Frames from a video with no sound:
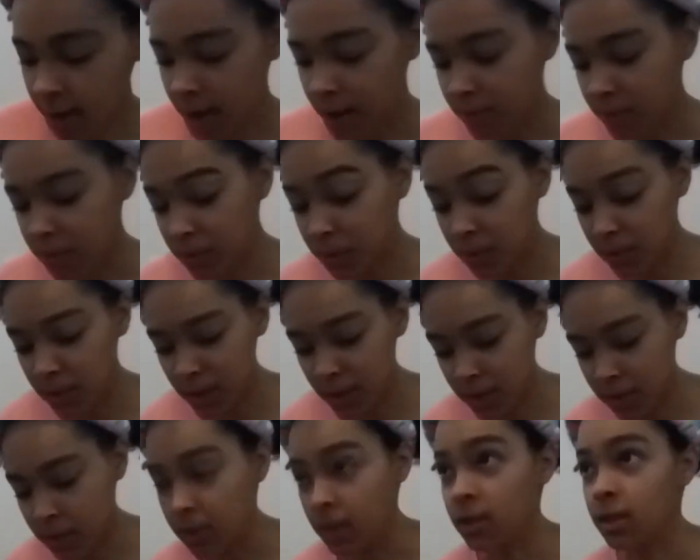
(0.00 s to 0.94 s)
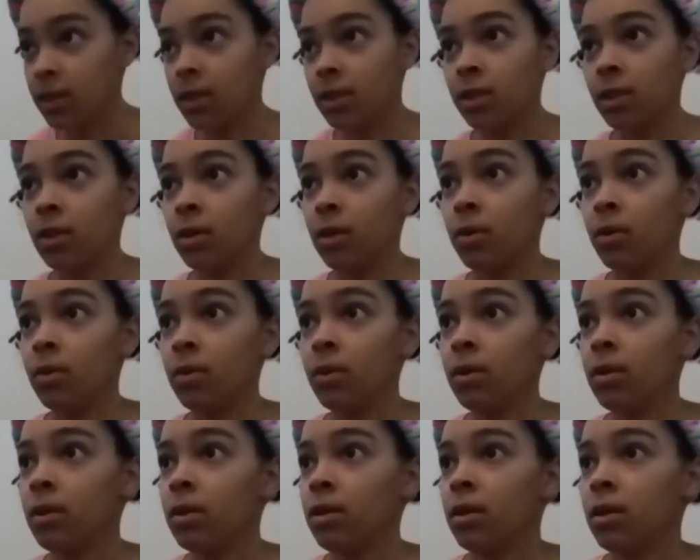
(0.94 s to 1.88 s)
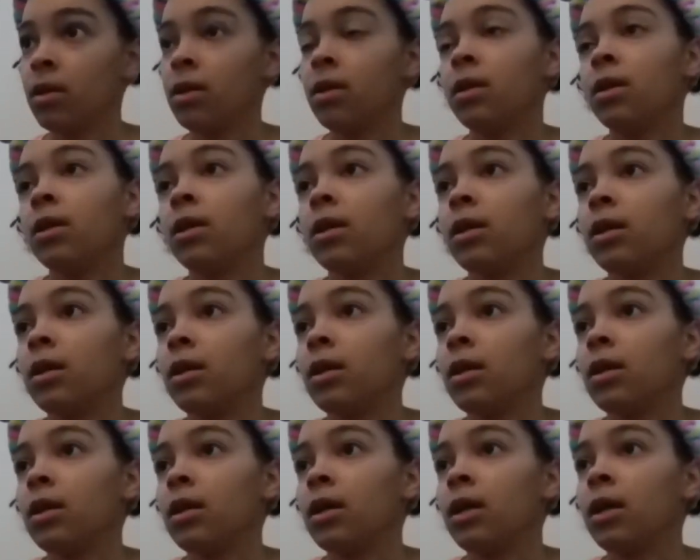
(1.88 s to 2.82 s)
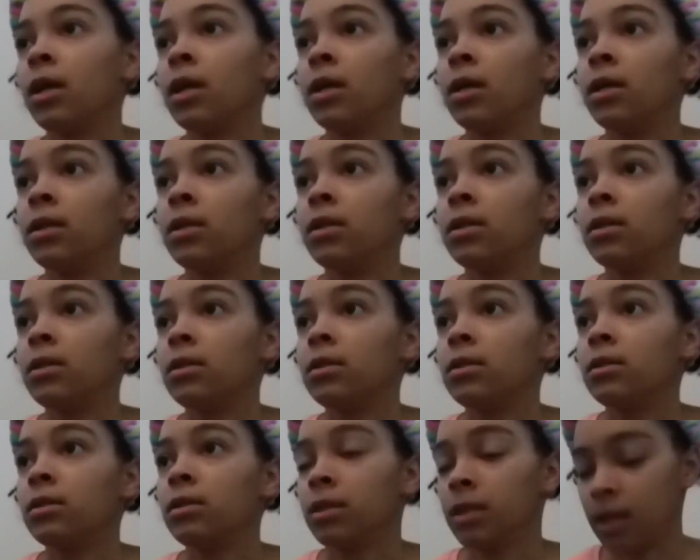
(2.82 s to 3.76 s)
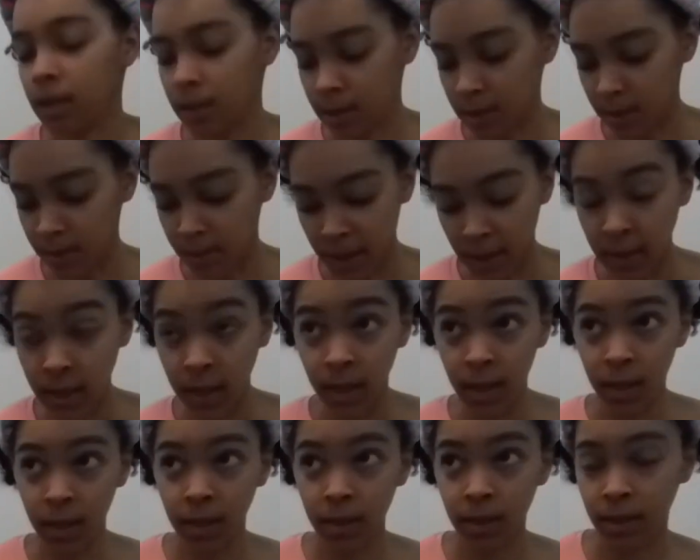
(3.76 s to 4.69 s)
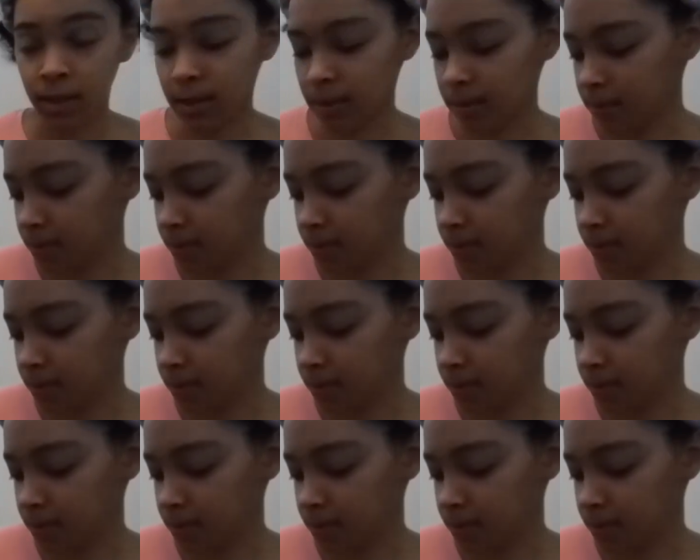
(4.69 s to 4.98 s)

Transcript: I'd be really interested to know and to get some ideas.